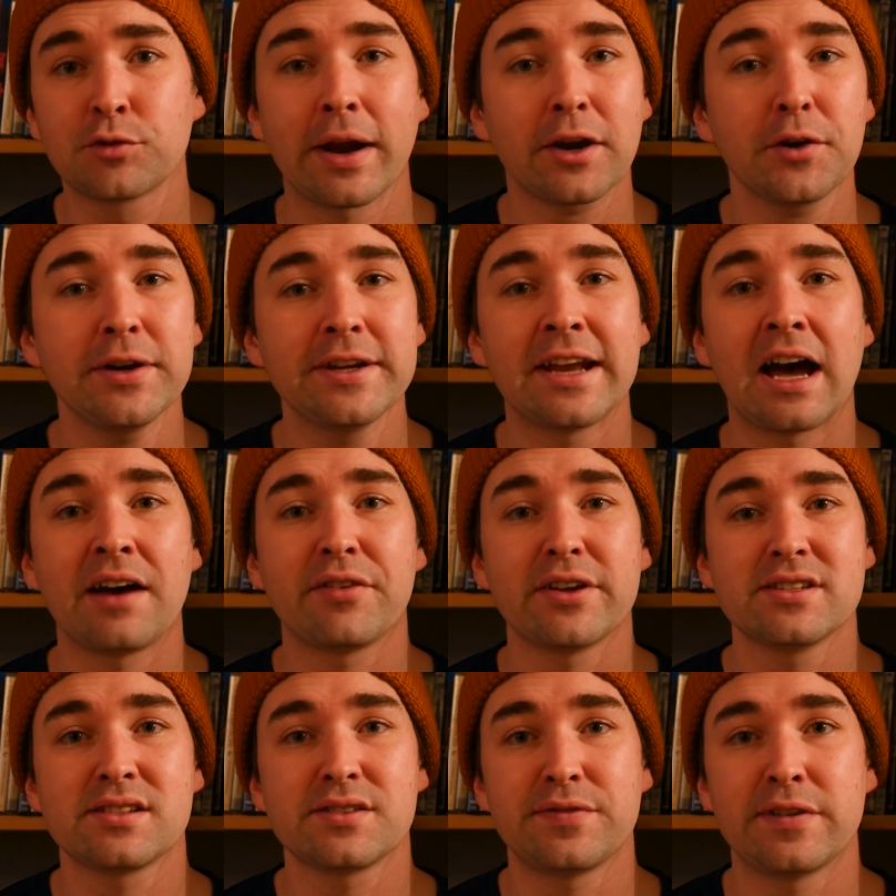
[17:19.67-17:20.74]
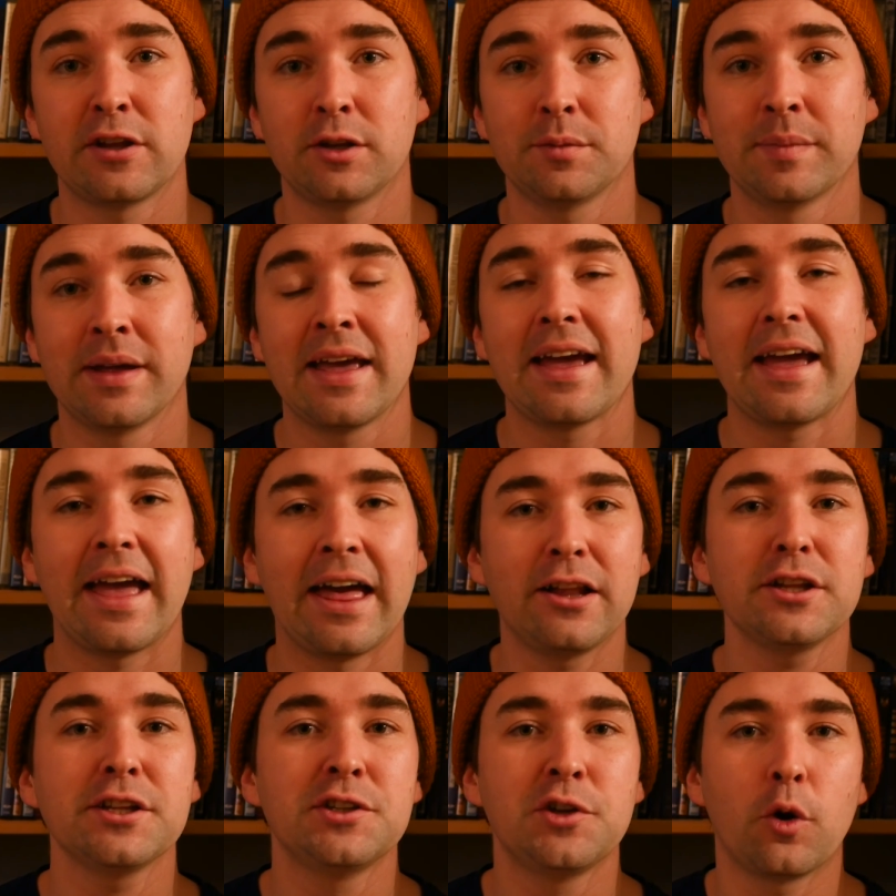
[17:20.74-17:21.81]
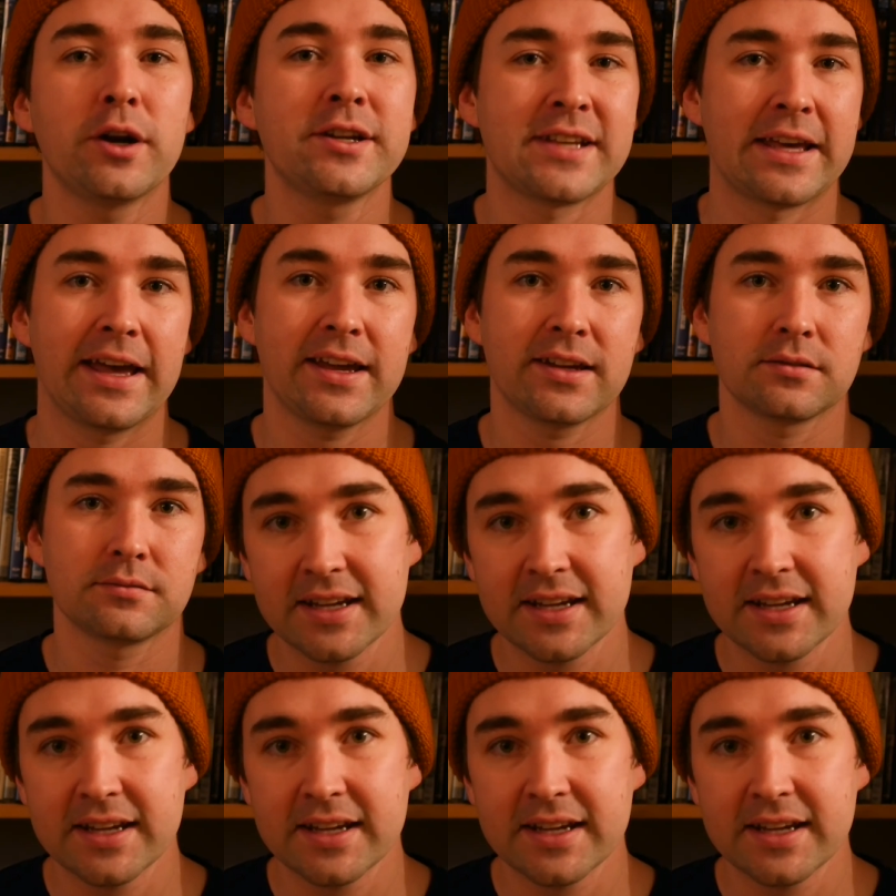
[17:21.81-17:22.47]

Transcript: Gregory Nava's film El Norte.